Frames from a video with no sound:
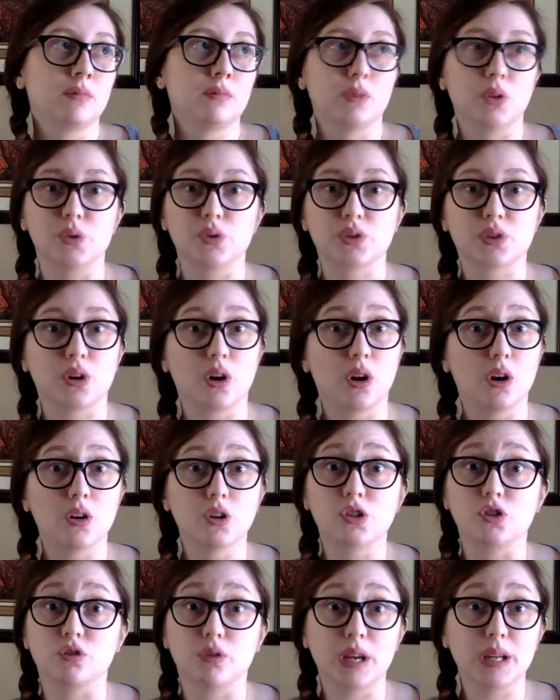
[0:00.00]
Those are all
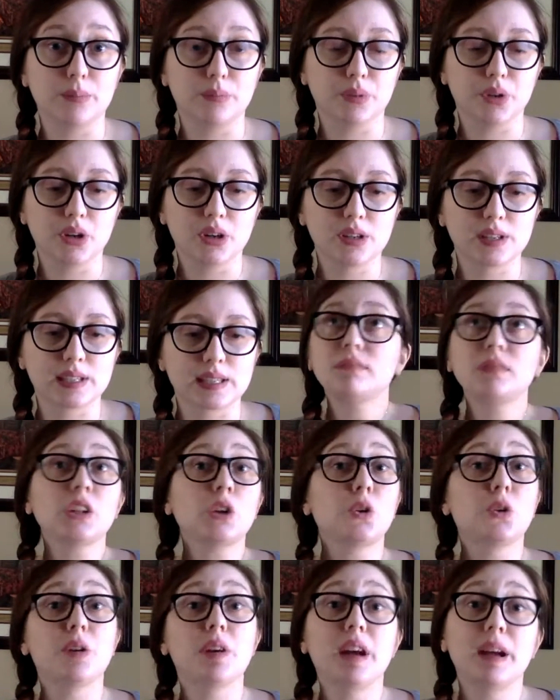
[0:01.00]
great books.
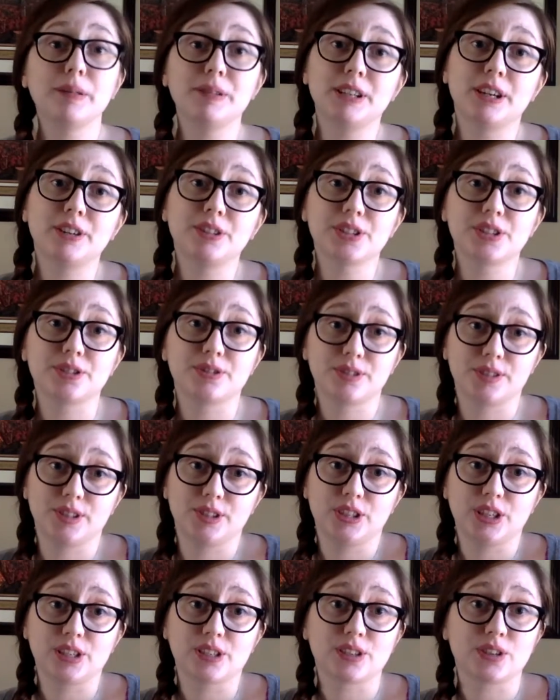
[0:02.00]
Or I would also
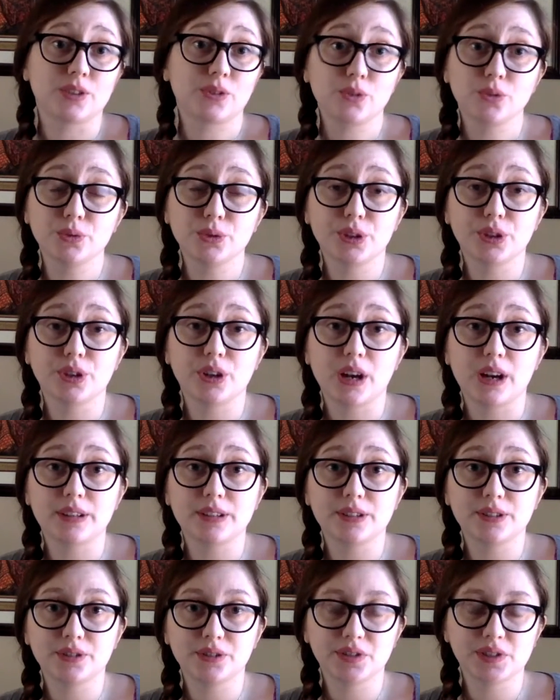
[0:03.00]
suggest The Lunar
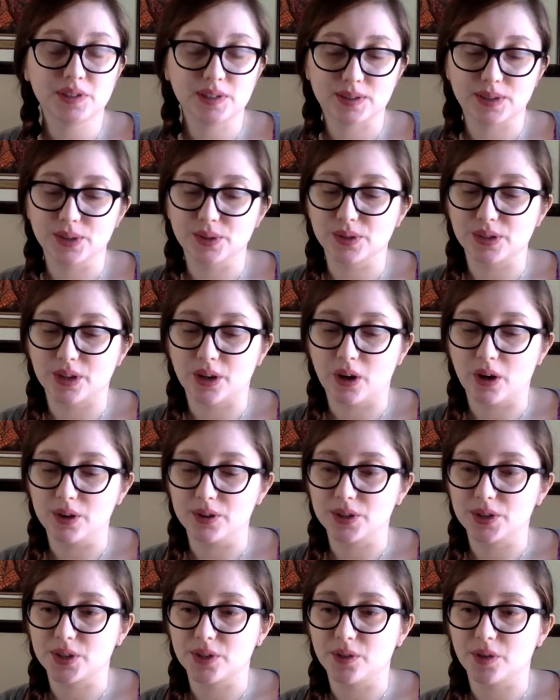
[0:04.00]
Chronicles. Those are
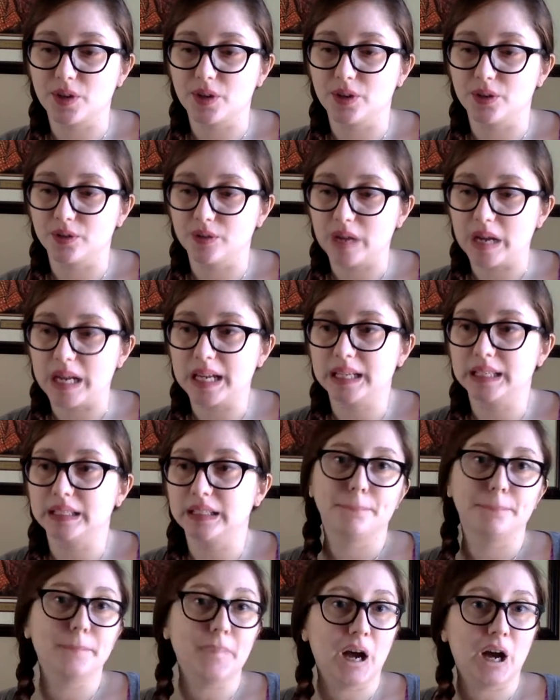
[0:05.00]
also a great
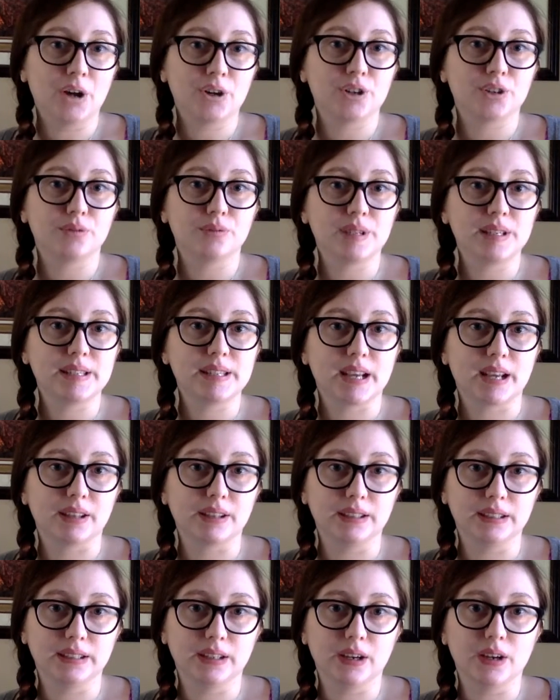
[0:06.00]
modern
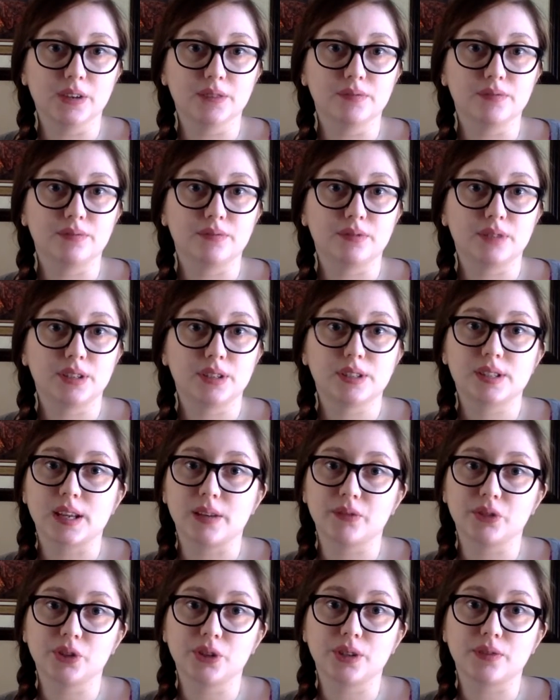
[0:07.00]
retelling of
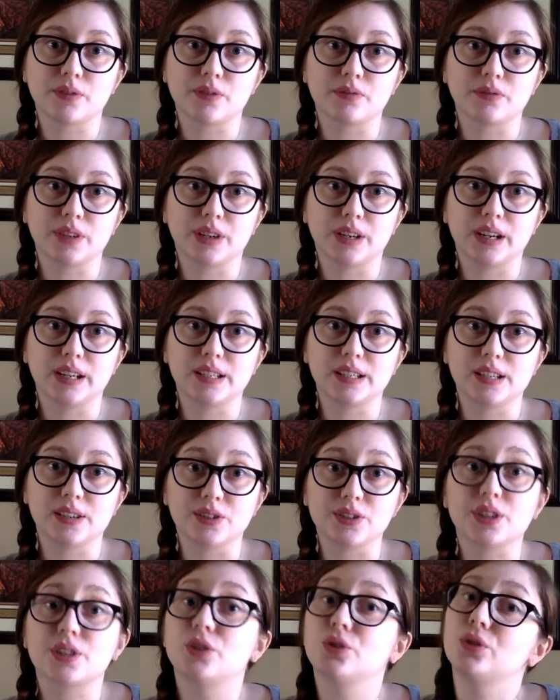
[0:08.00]
several different fairy
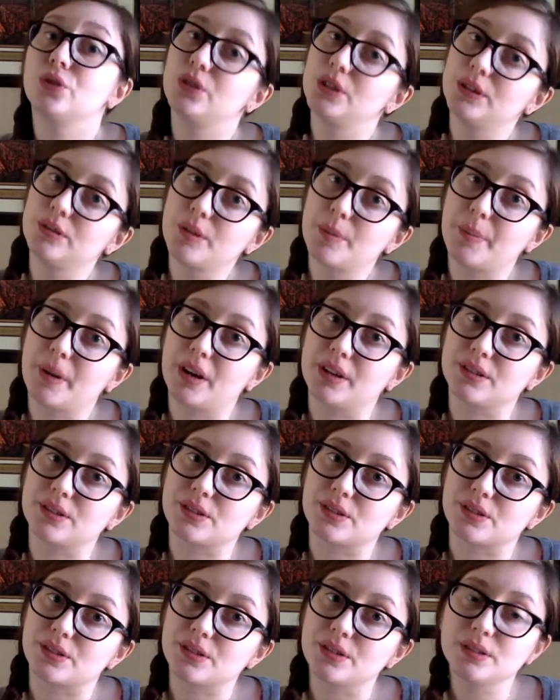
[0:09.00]
tales, including
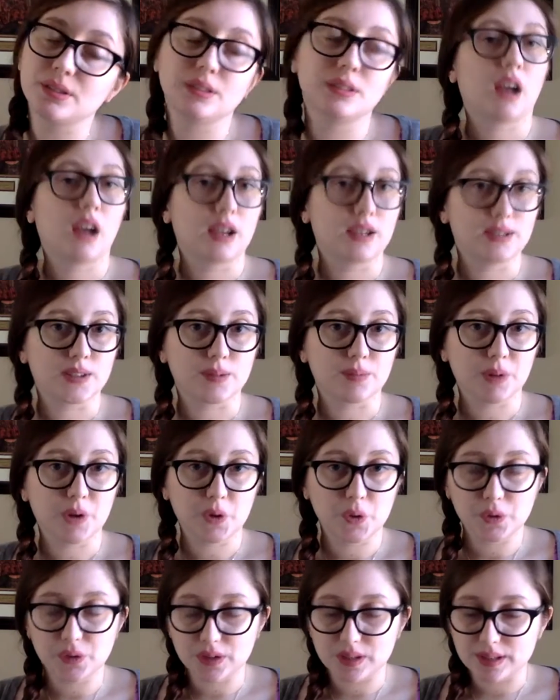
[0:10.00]
Rapunzel. I
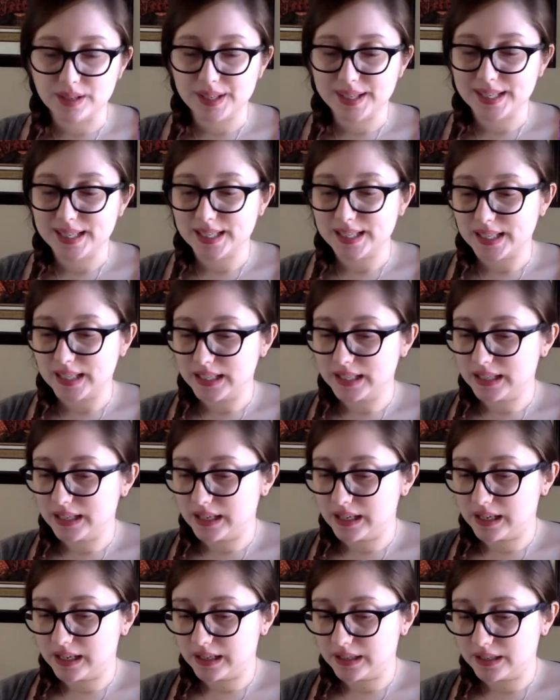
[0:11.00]
suppose this is it,
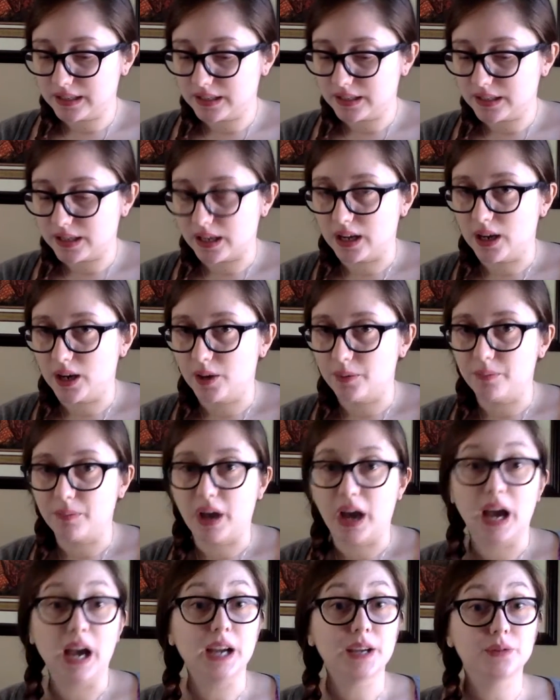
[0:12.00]
and
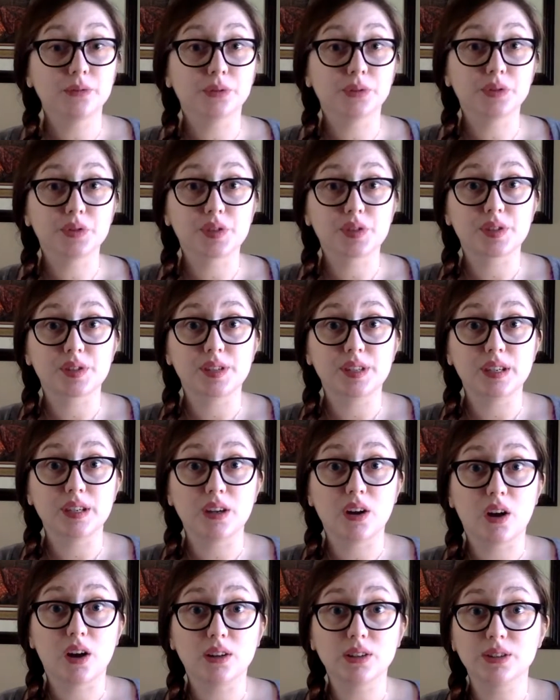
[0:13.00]
I will see
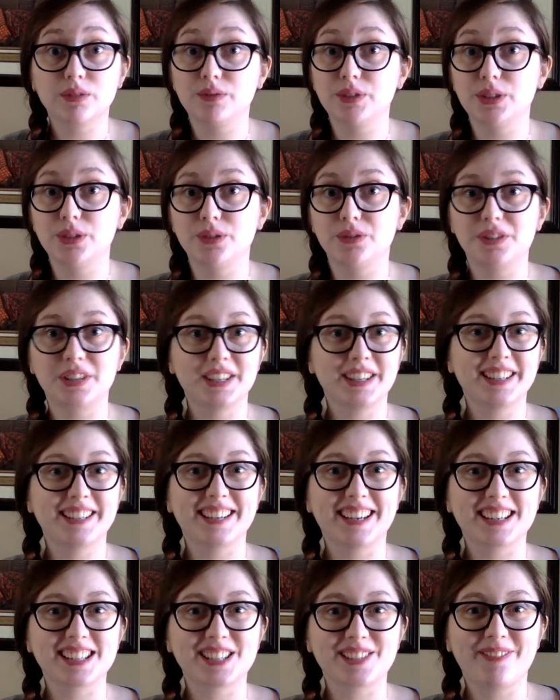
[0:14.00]
all of you in the
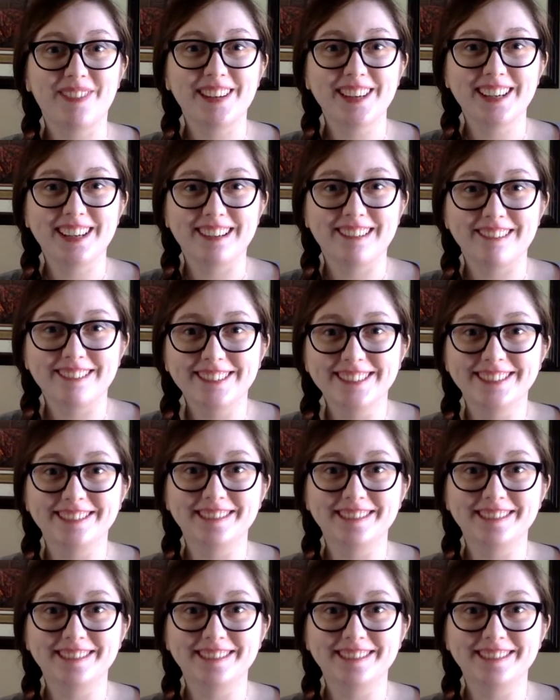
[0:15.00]
next video.